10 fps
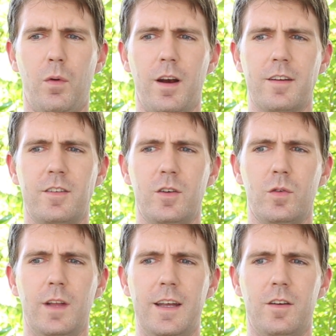wanted
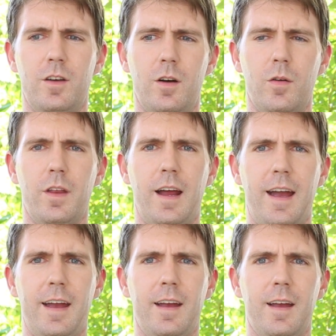to let you know that
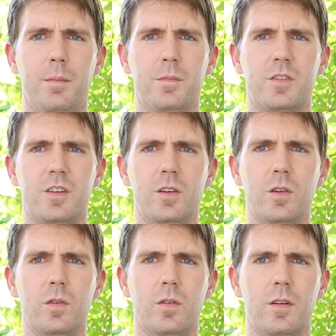I am
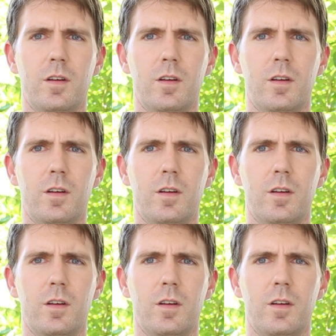still